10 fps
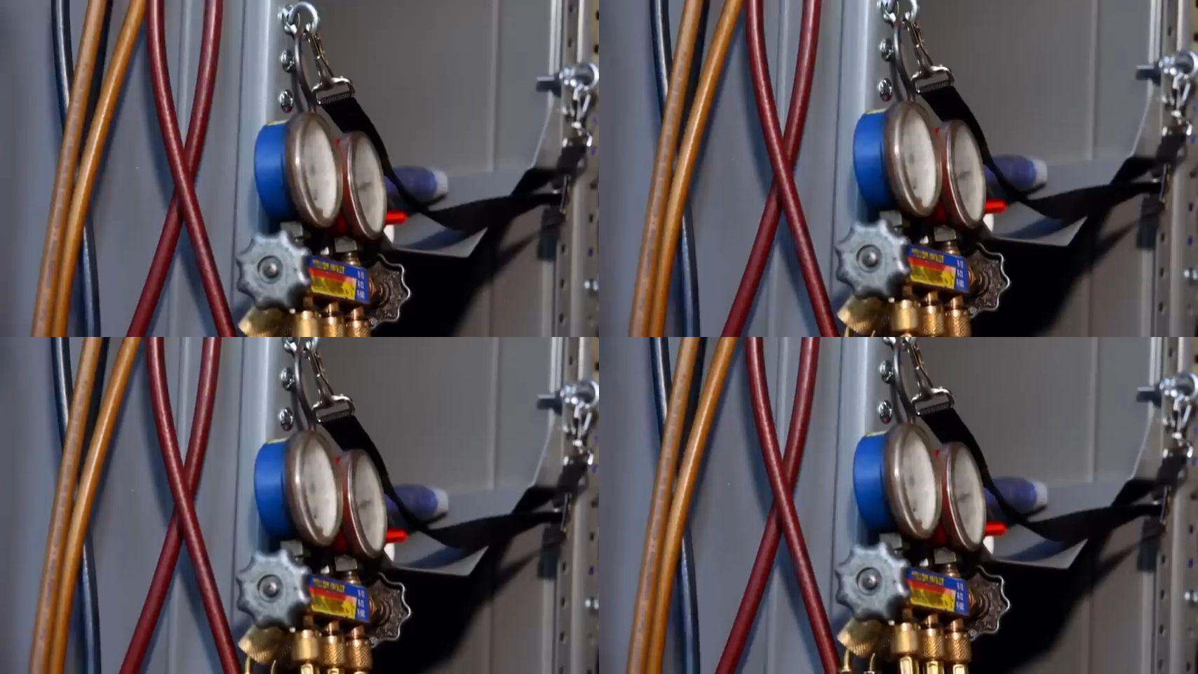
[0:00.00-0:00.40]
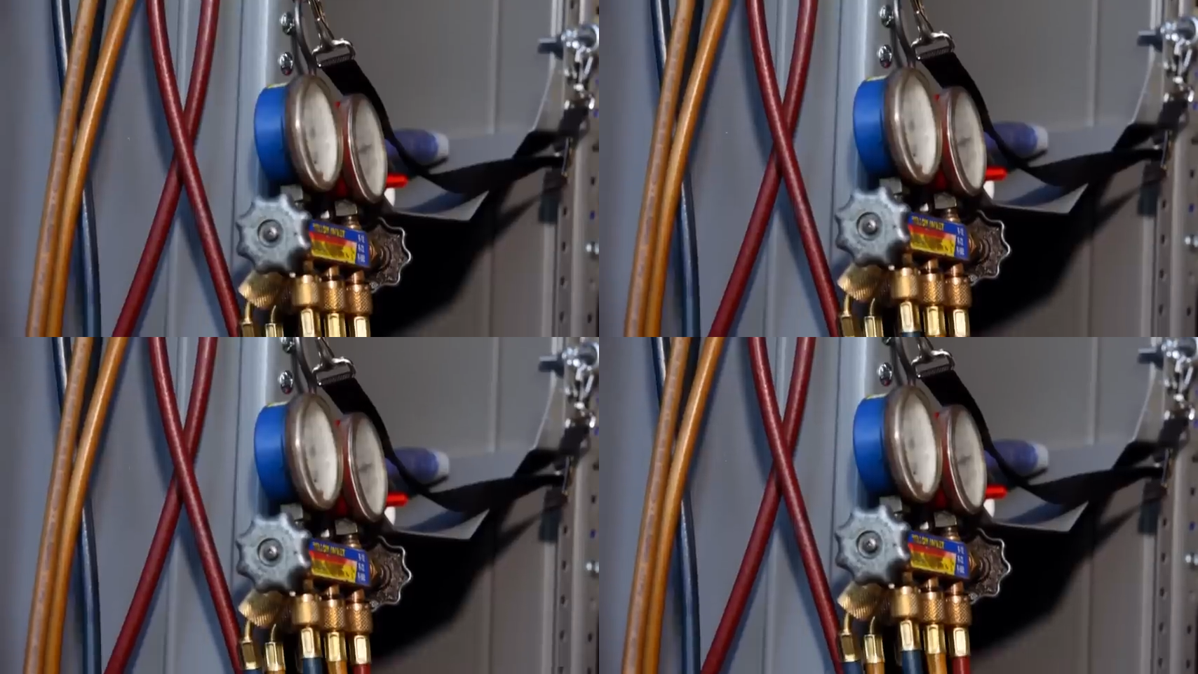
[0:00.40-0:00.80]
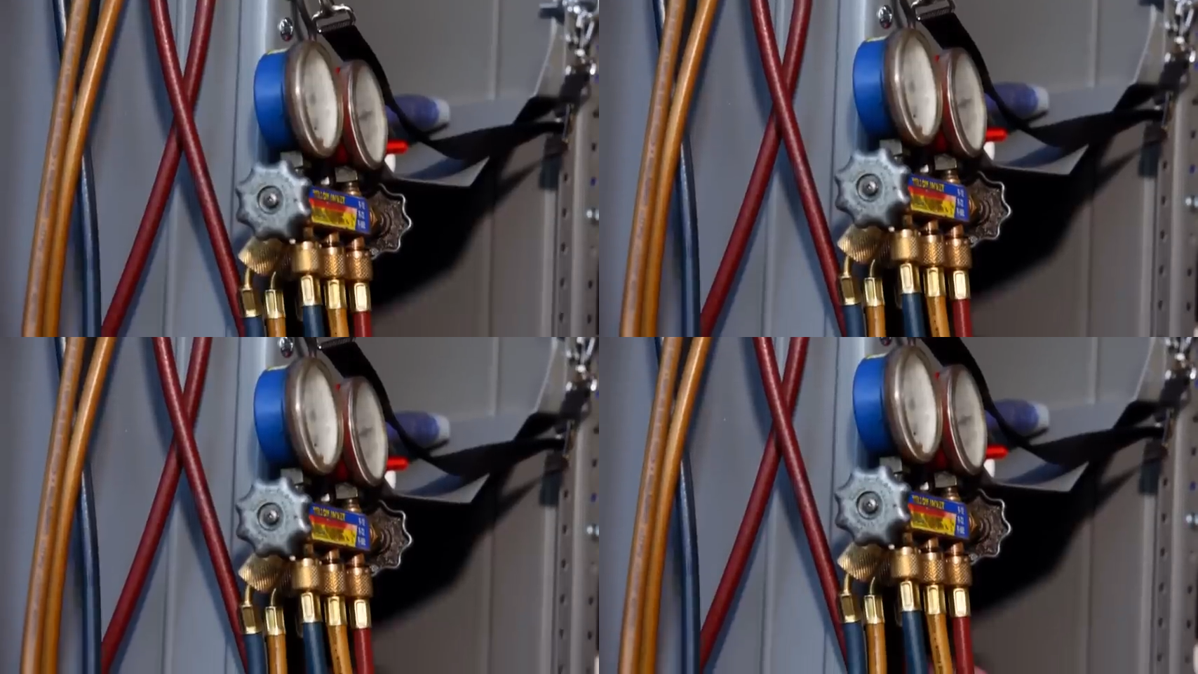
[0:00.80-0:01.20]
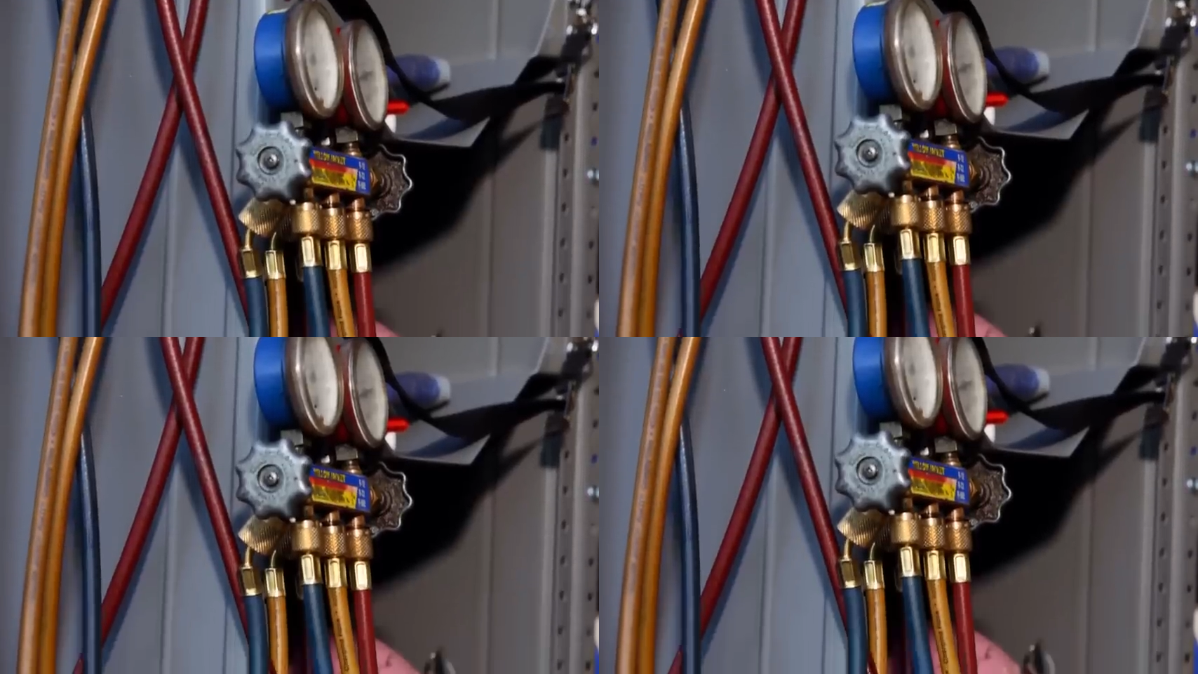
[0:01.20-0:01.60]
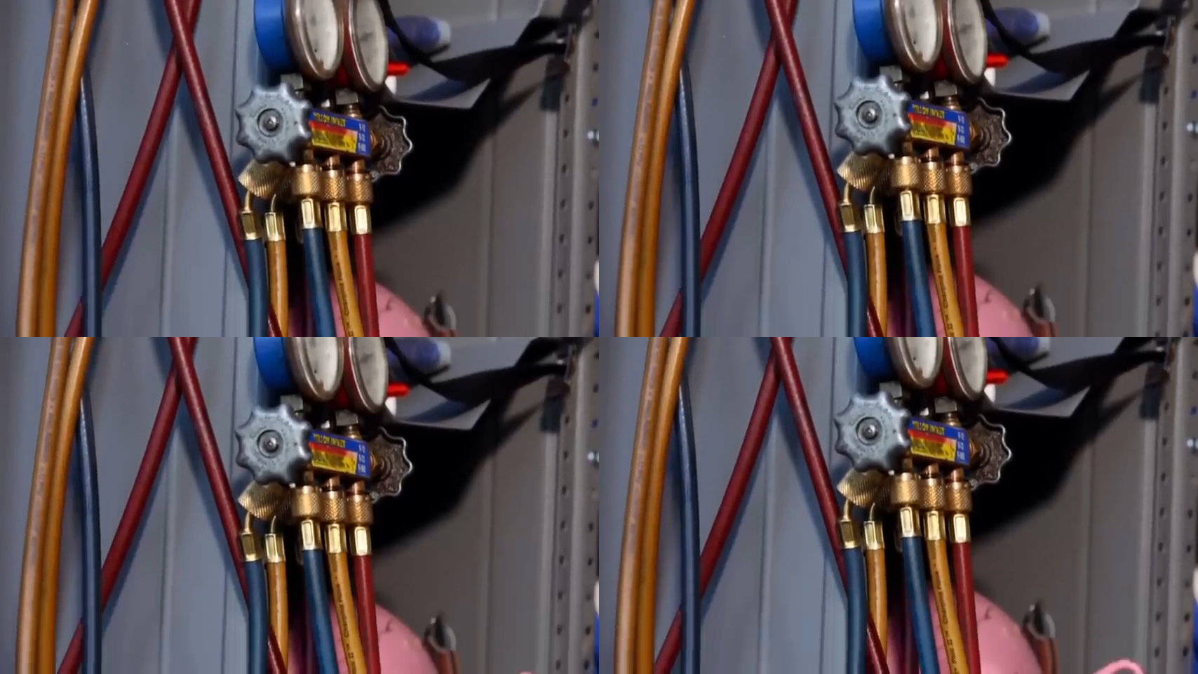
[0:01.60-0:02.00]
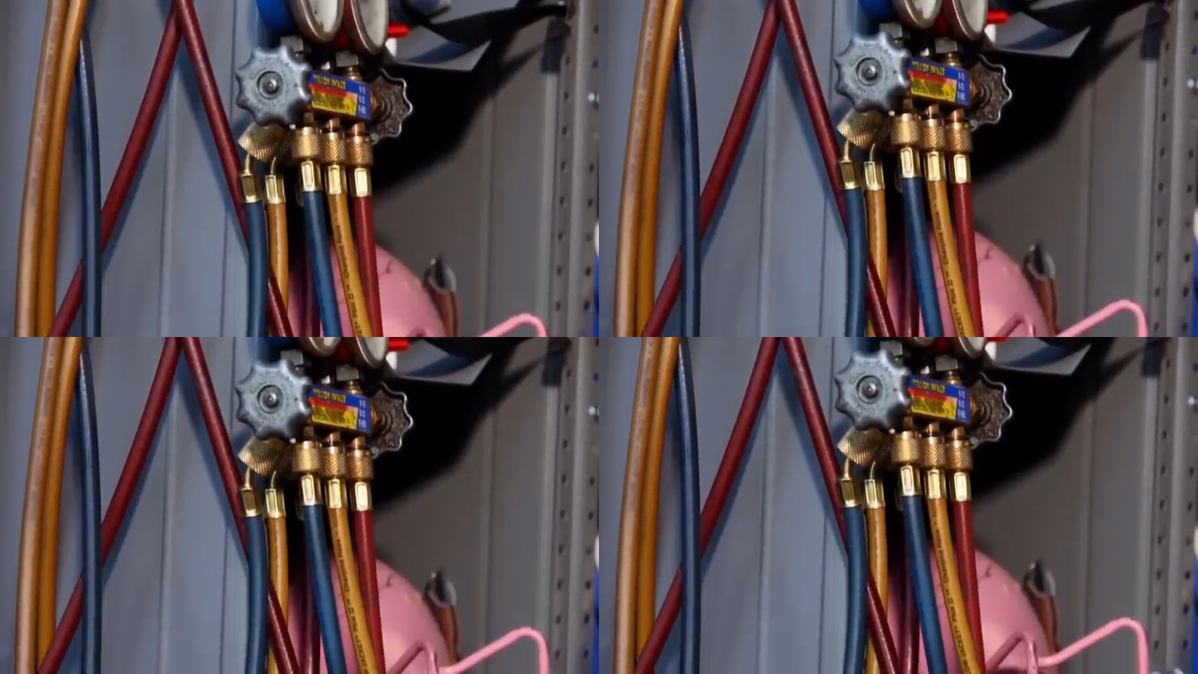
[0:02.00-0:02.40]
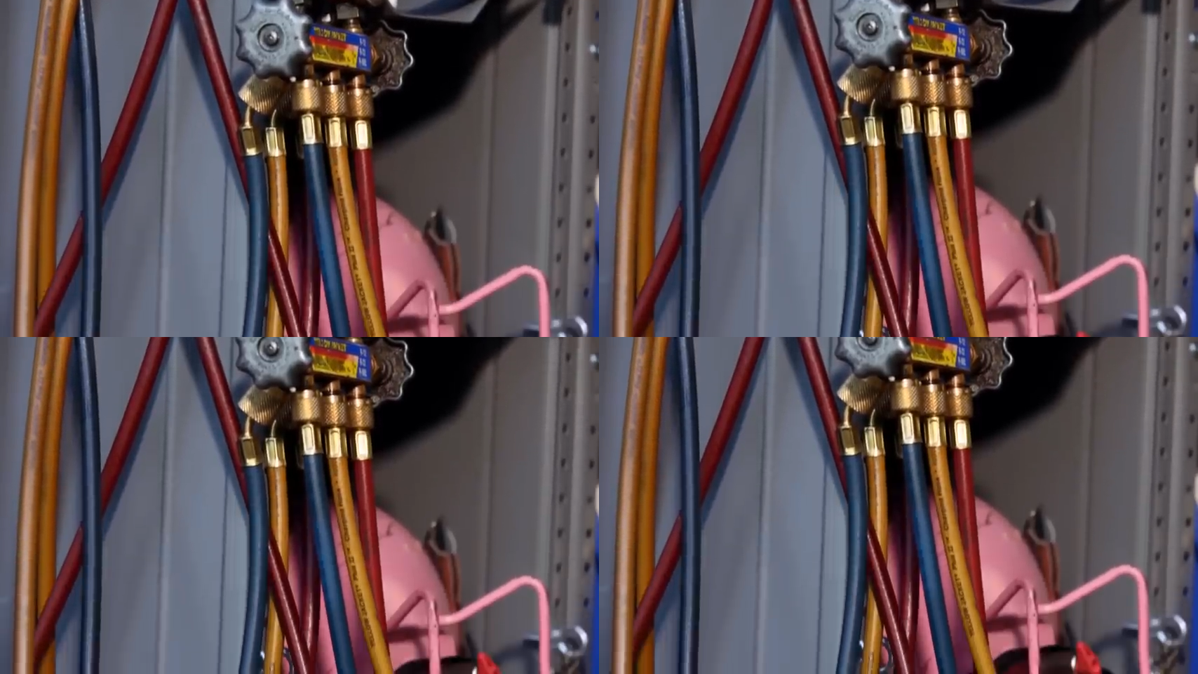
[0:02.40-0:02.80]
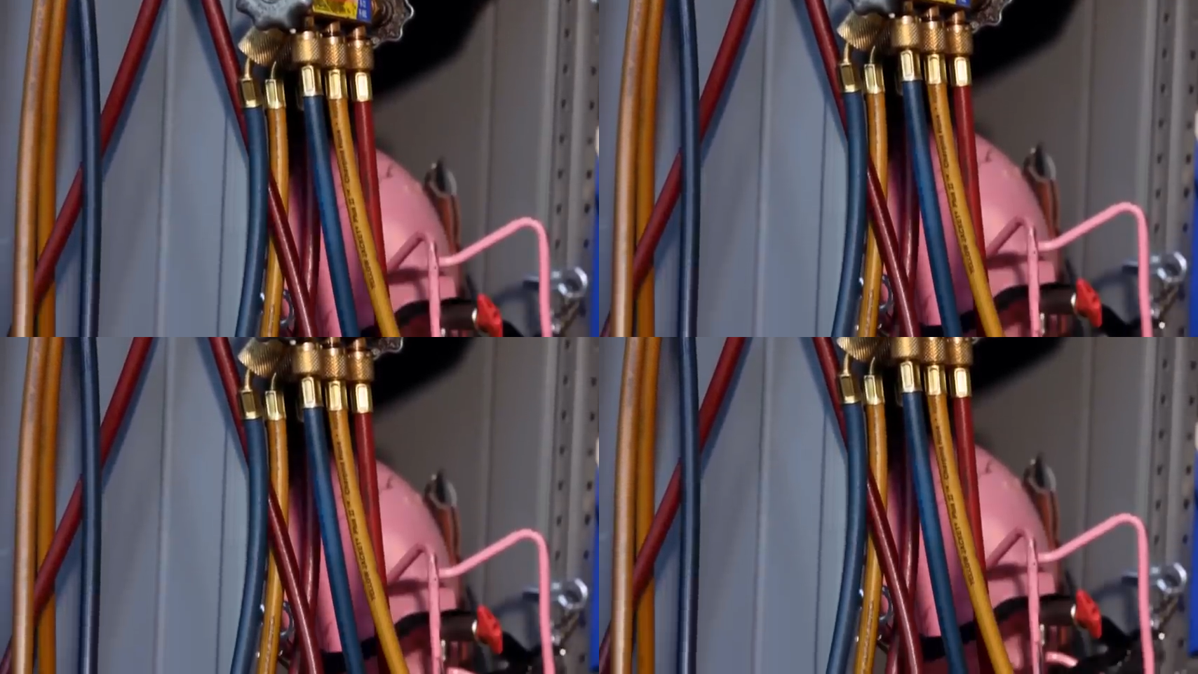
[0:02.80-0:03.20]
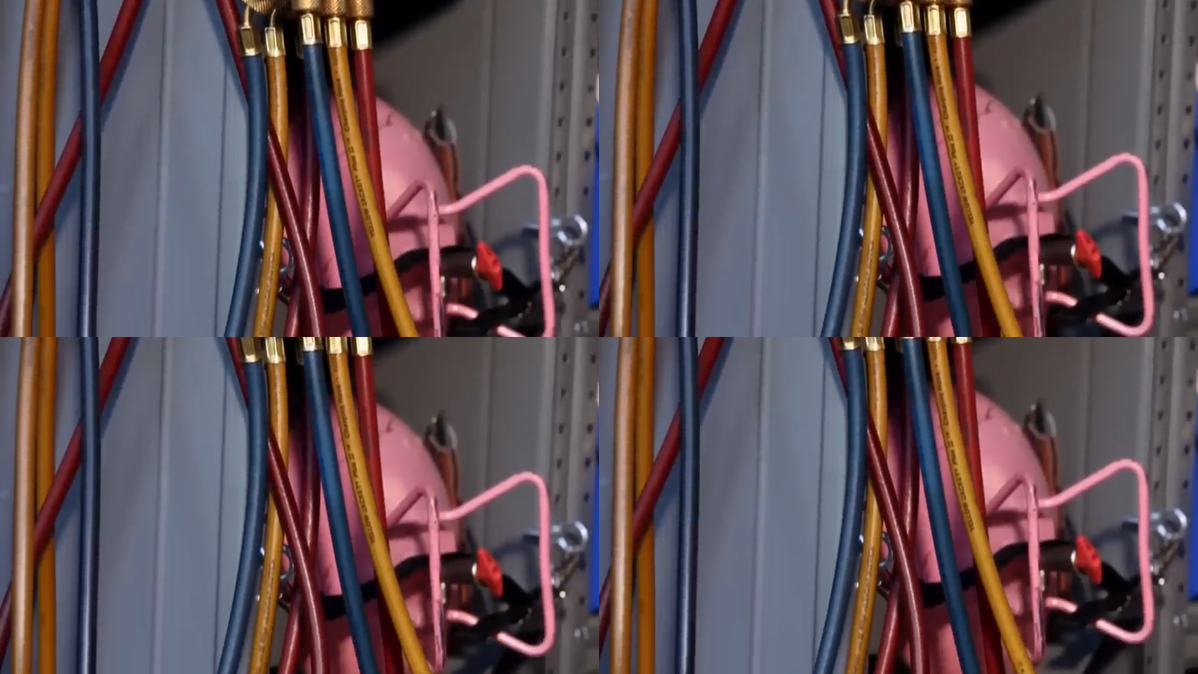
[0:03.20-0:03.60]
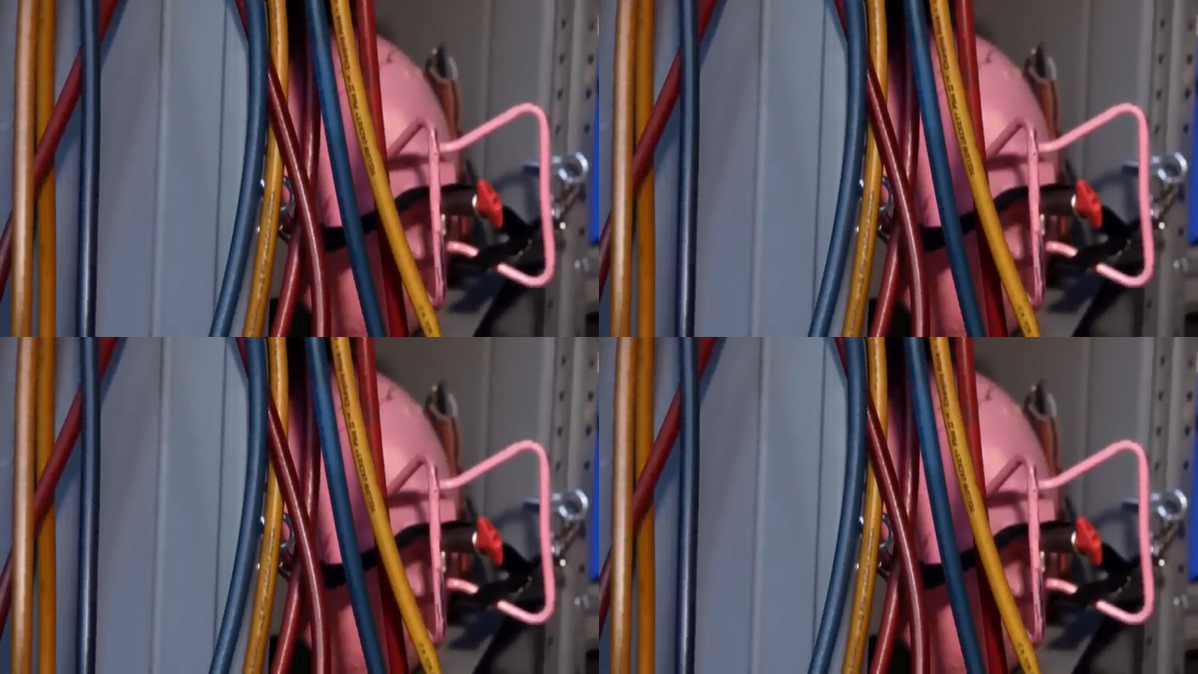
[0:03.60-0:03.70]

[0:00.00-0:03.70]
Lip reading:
[unreadable: no face in view]